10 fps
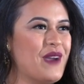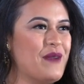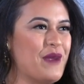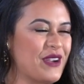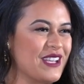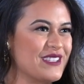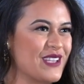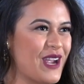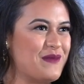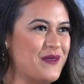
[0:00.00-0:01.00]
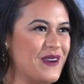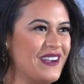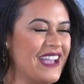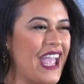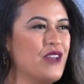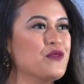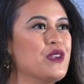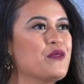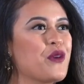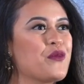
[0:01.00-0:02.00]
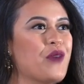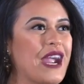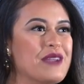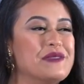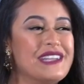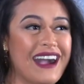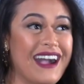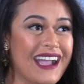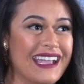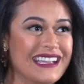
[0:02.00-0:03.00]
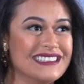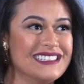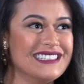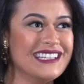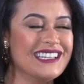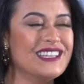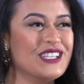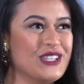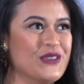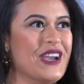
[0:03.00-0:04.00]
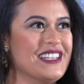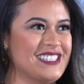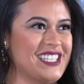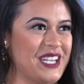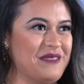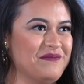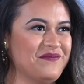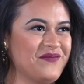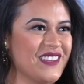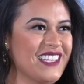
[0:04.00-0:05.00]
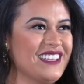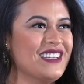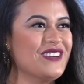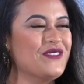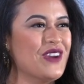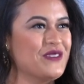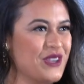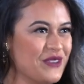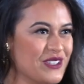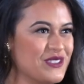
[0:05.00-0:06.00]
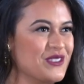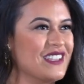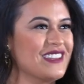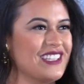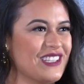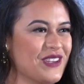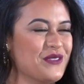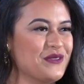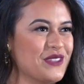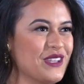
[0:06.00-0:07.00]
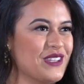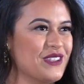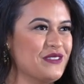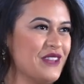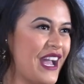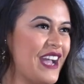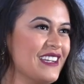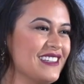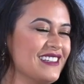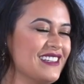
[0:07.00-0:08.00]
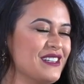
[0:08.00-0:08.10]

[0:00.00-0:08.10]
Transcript: American Samoa, and we were right behind the U.S. team. Talk about when we were doing, you know, the flag